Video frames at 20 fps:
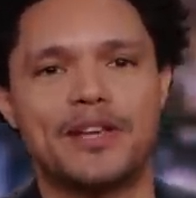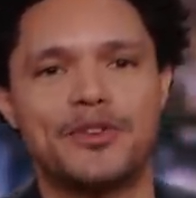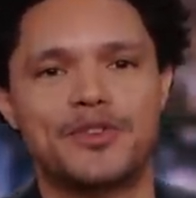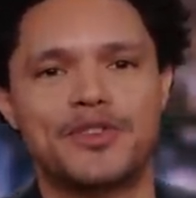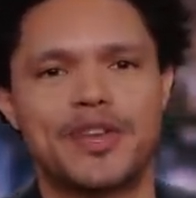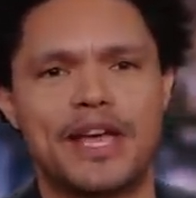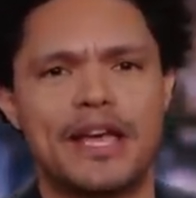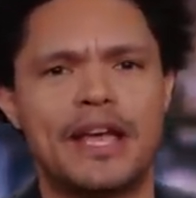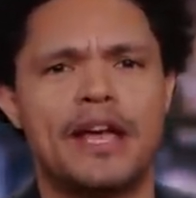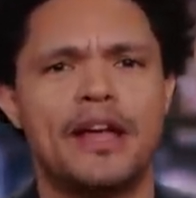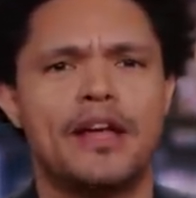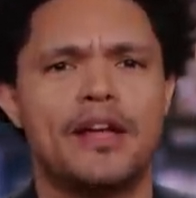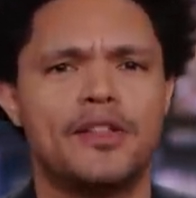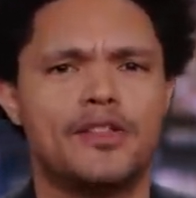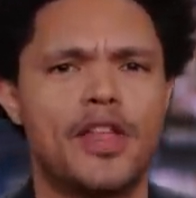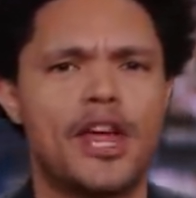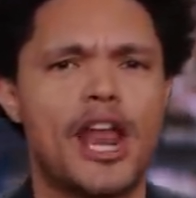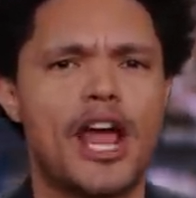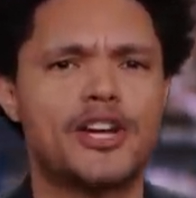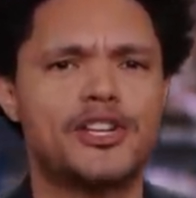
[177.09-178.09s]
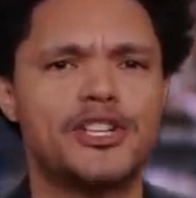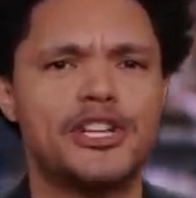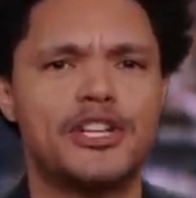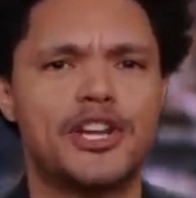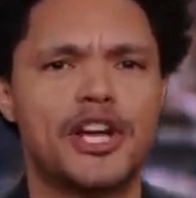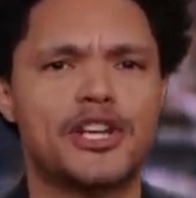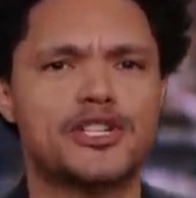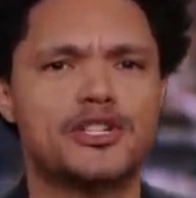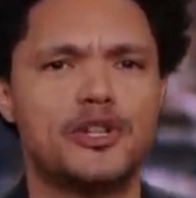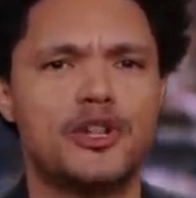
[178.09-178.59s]
You're saying, that actually
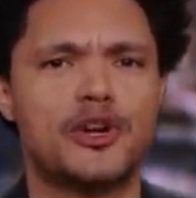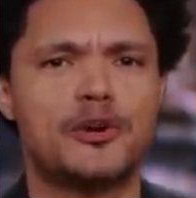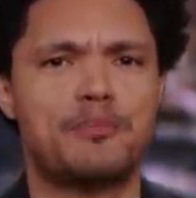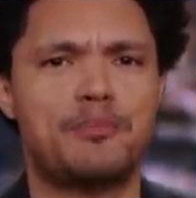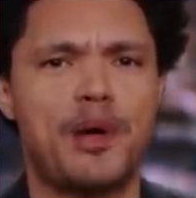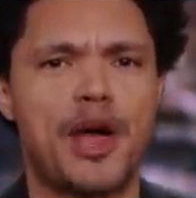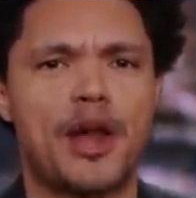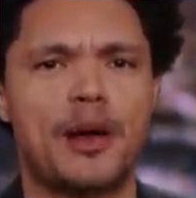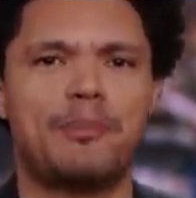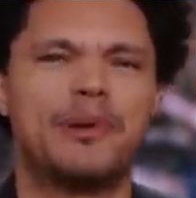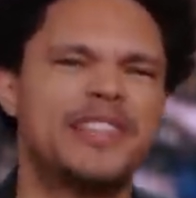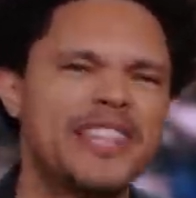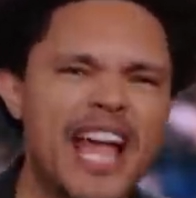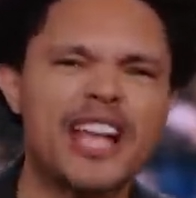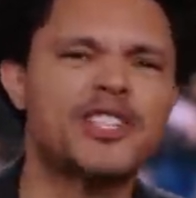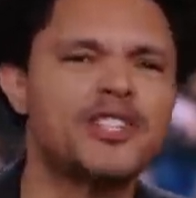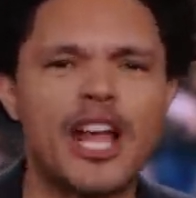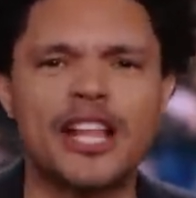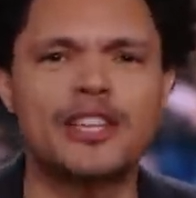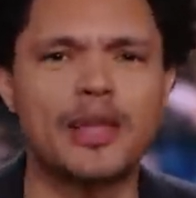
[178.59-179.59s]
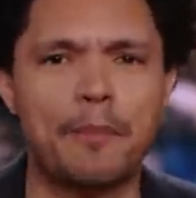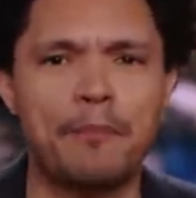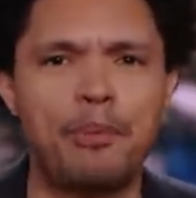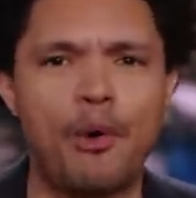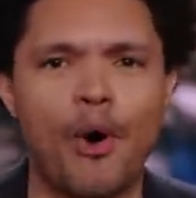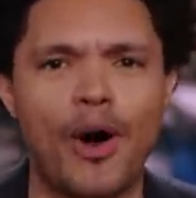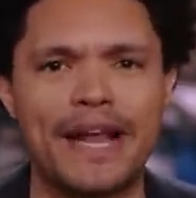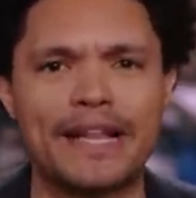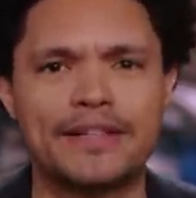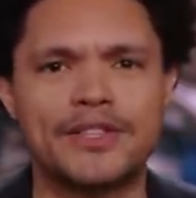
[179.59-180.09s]
does look better. But that's not the
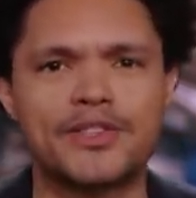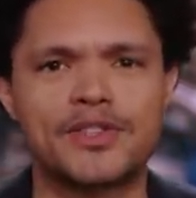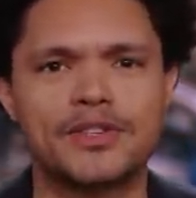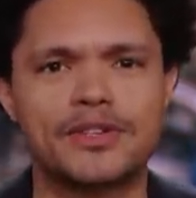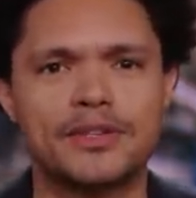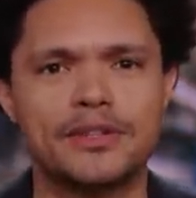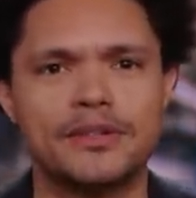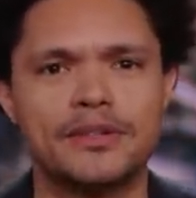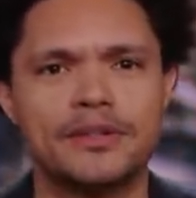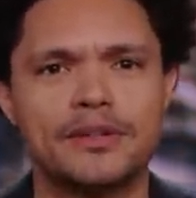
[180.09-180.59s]
point.